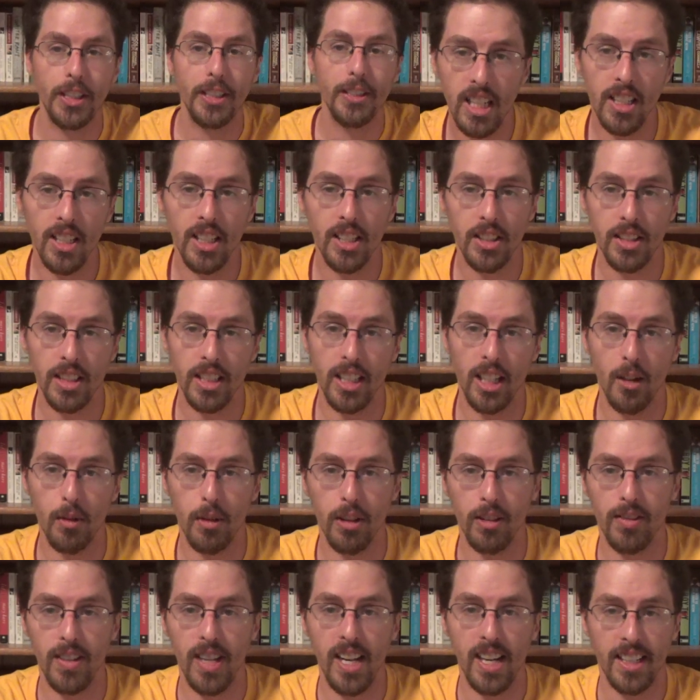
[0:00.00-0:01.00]
It doesn't help
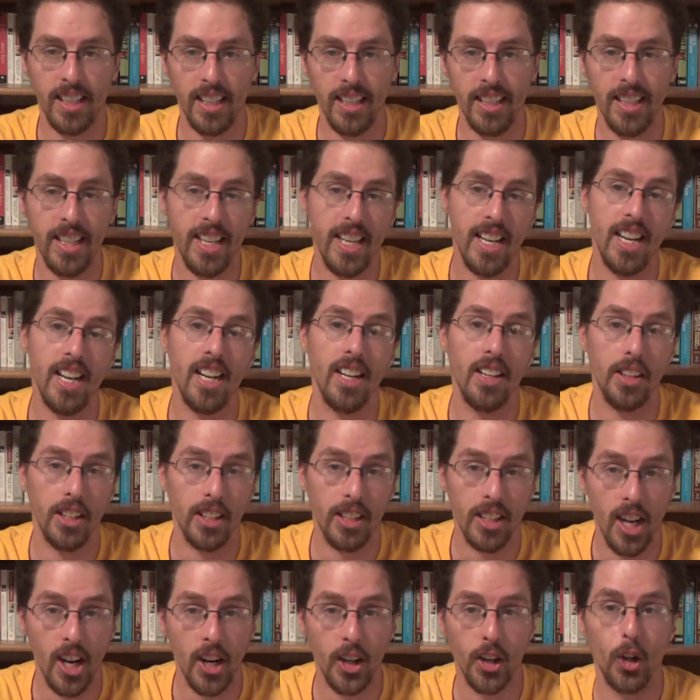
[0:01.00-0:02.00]
the fact that, yeah, the
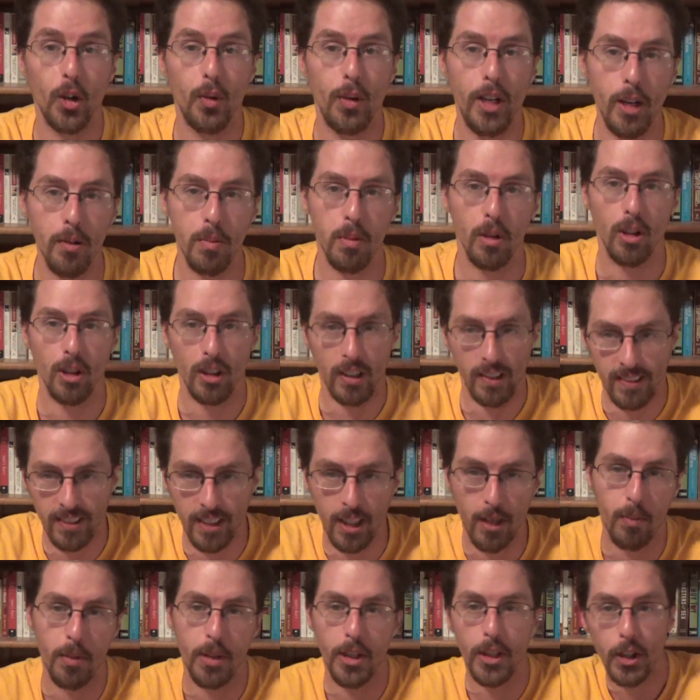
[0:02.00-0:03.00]
Gawker people are
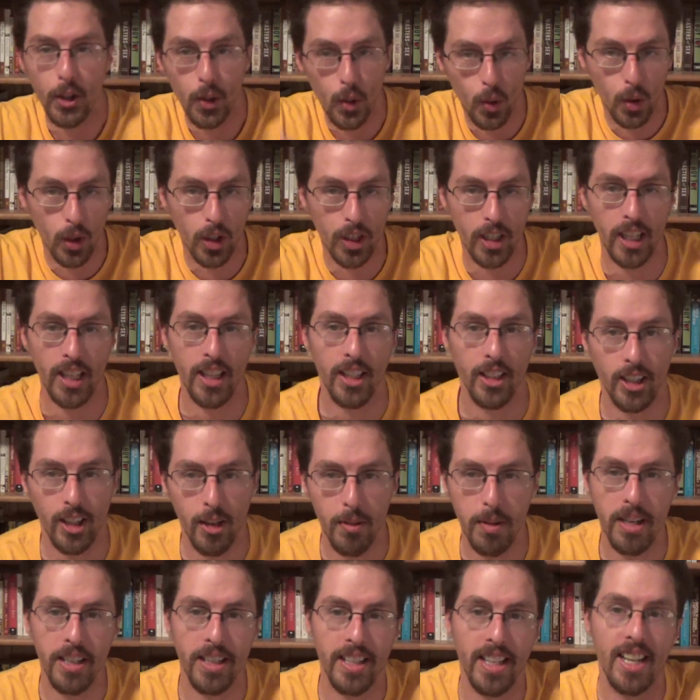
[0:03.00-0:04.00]
from New York and they're
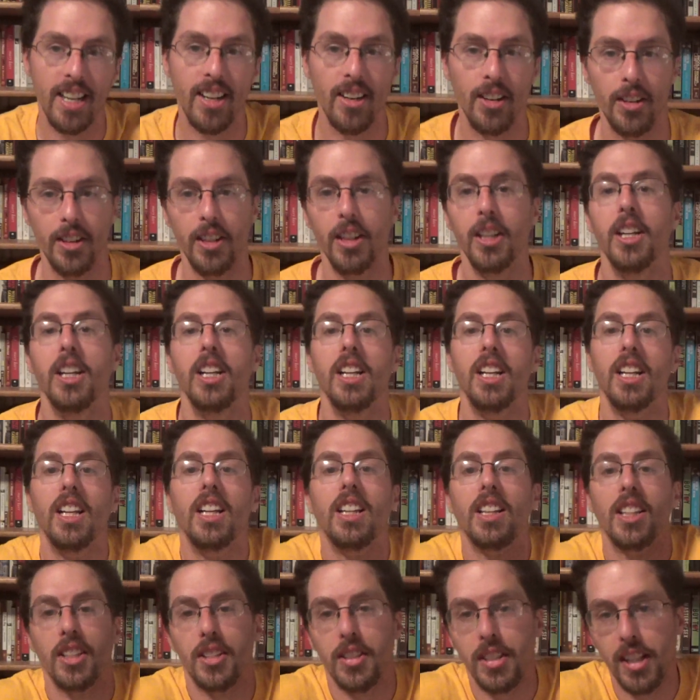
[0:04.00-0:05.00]
coming down
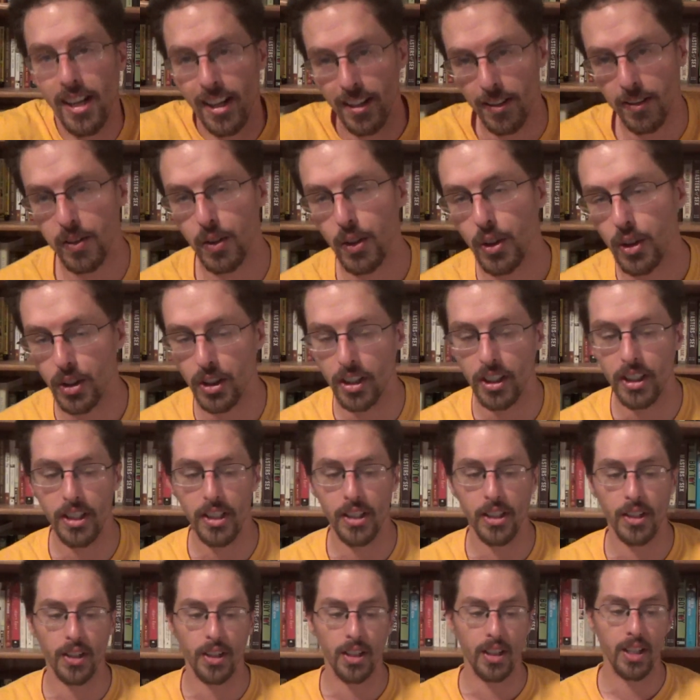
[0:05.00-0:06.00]
to South Florida
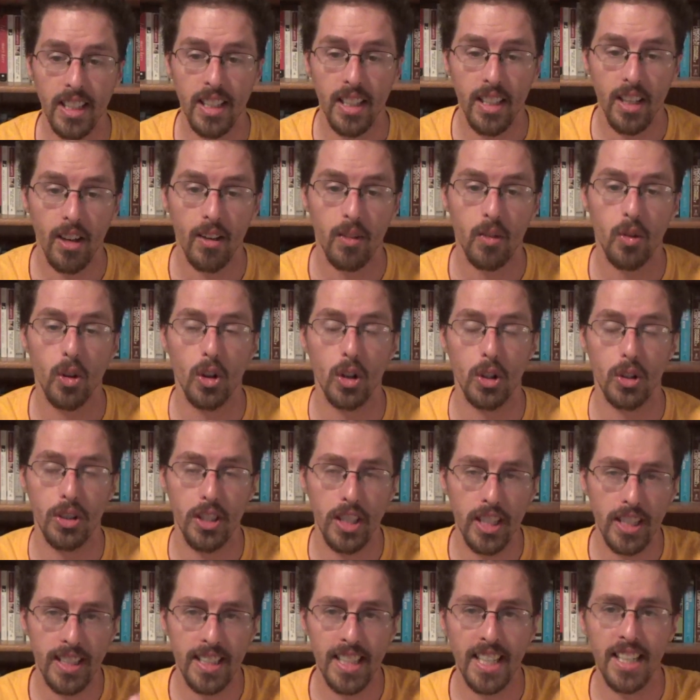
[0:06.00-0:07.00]
here. Of course,
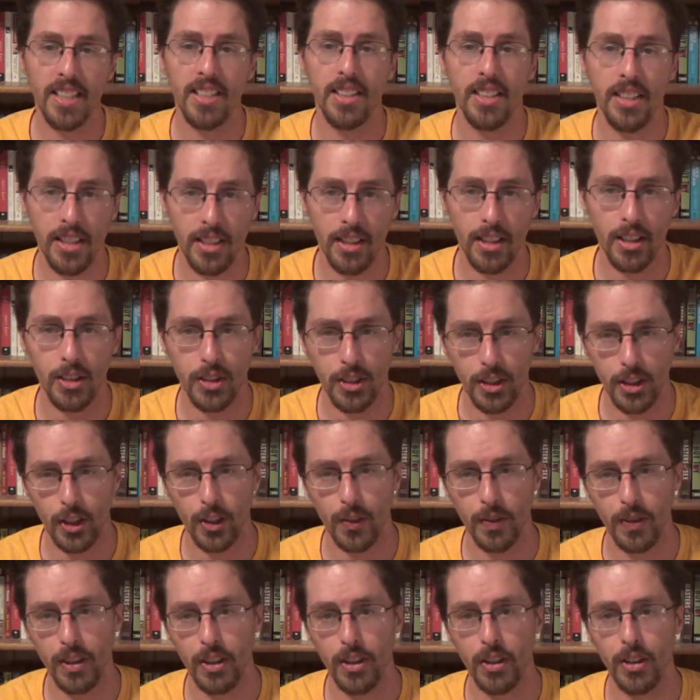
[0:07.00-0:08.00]
Nick Denton here is
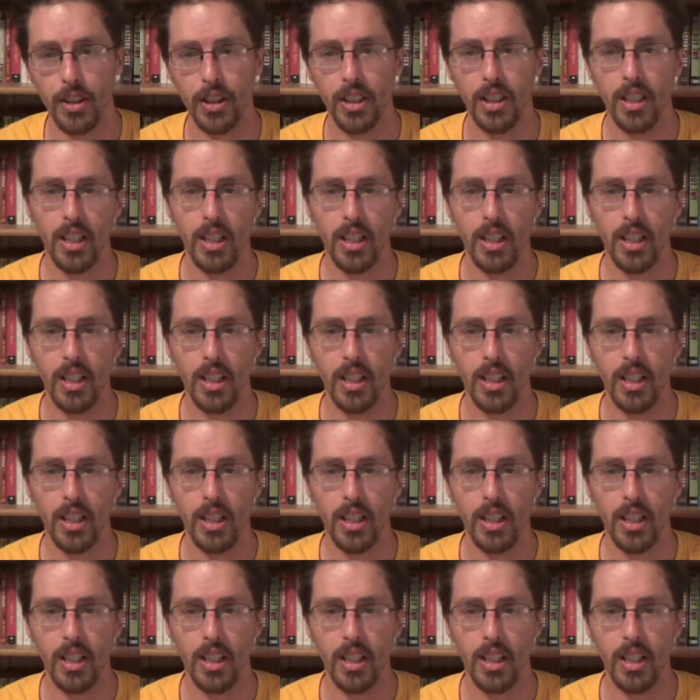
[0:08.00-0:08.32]
interviewed.